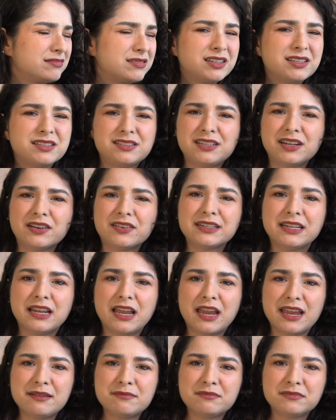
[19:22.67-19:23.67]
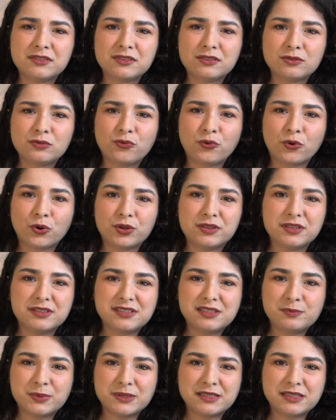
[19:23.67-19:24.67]
Is there a name for this
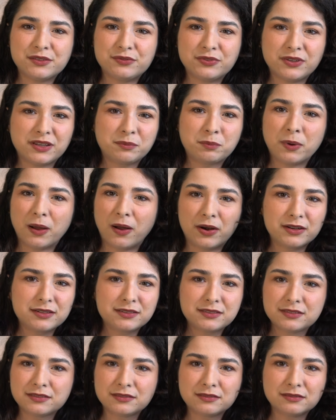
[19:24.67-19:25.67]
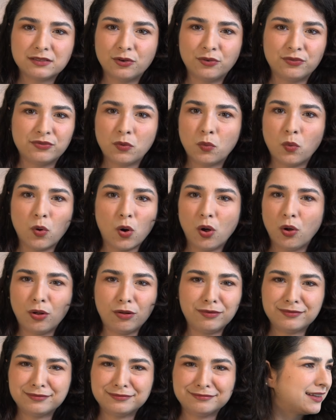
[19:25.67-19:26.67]
specific part of a
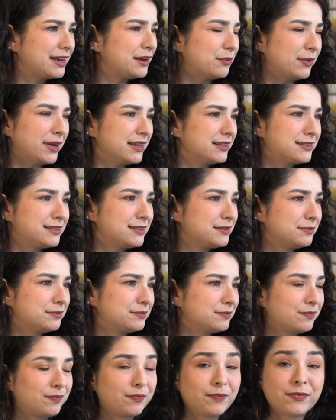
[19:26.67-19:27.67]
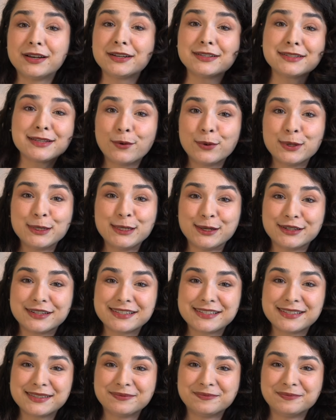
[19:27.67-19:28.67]
wall? Anyways, here's how it
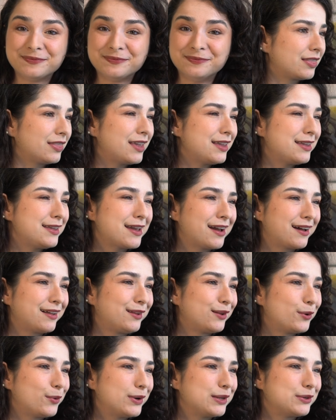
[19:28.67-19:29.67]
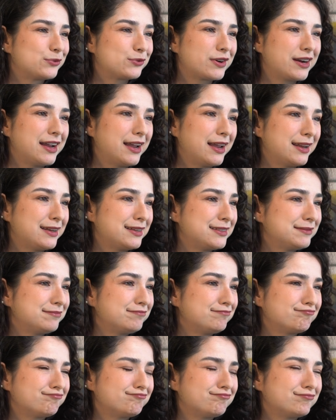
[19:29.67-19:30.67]
looks. The yellow and red,
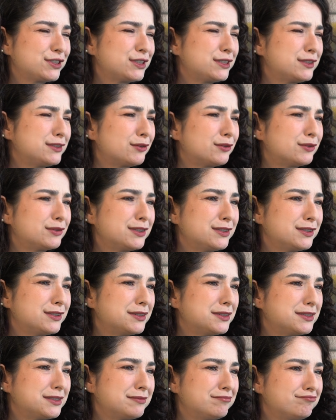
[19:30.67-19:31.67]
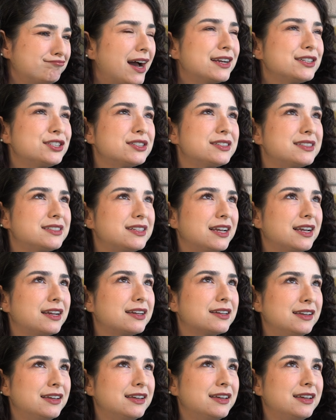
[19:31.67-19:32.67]
so good. I just
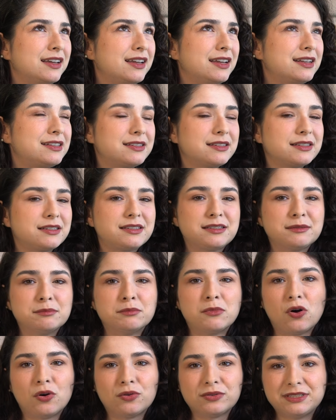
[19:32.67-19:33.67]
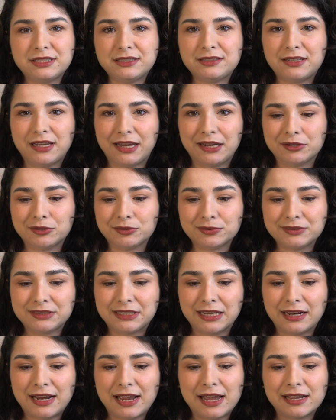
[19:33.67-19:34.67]
think it's a small detail
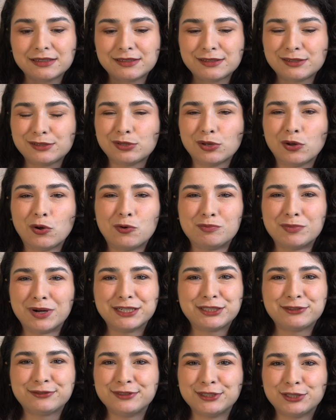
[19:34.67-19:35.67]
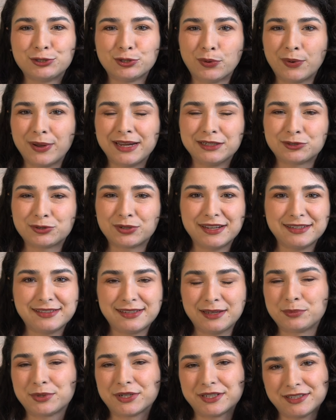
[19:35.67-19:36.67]
that adds so much visual interest
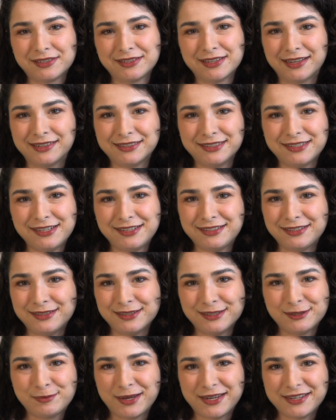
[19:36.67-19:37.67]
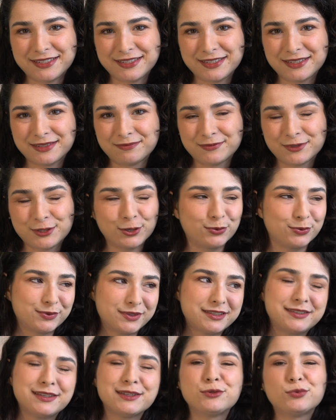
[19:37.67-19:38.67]
and personality to the space. So
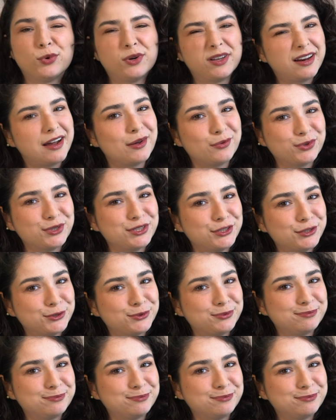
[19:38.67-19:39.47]
this is what I would do.